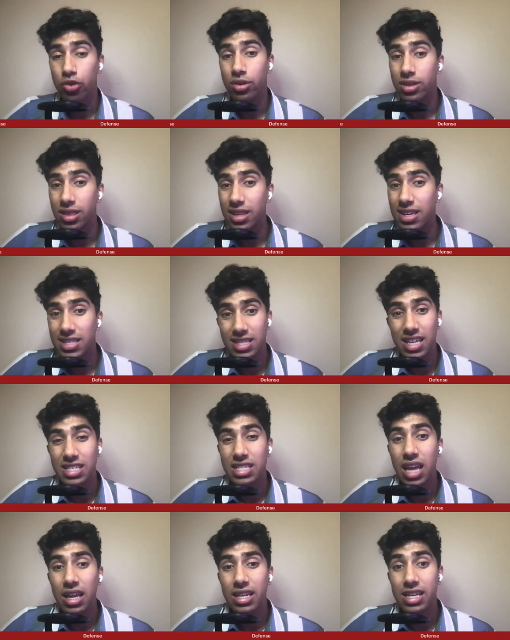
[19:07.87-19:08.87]
or at least
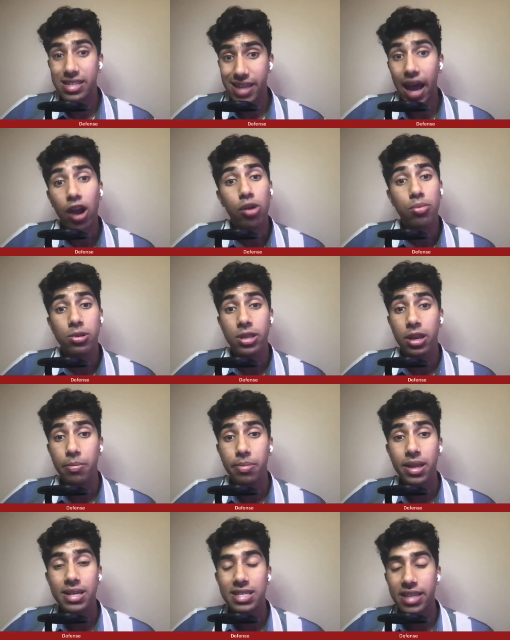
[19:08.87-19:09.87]
it's not desirable that he
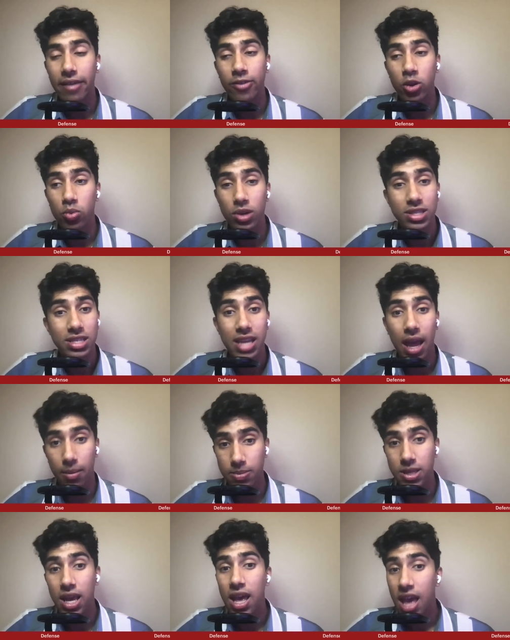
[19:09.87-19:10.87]
plays 71
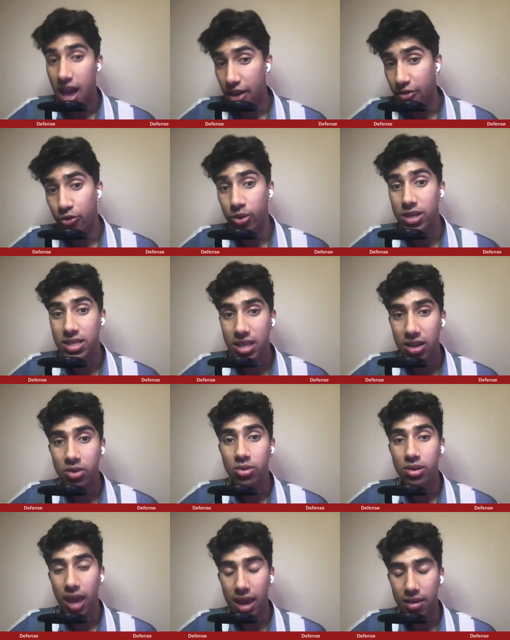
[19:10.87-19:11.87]
snaps every
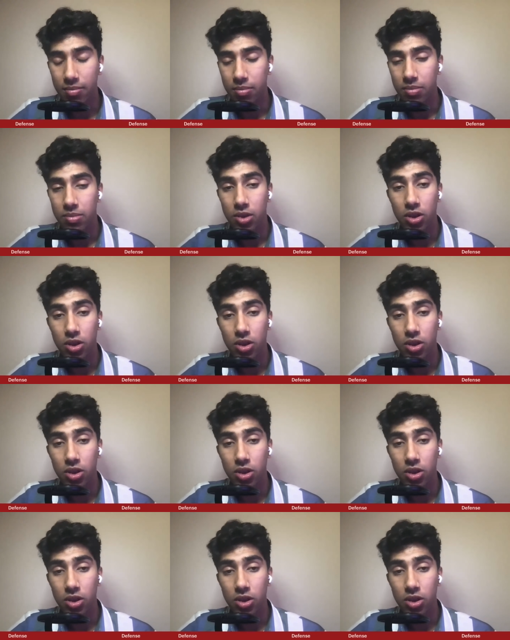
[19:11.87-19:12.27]
single game.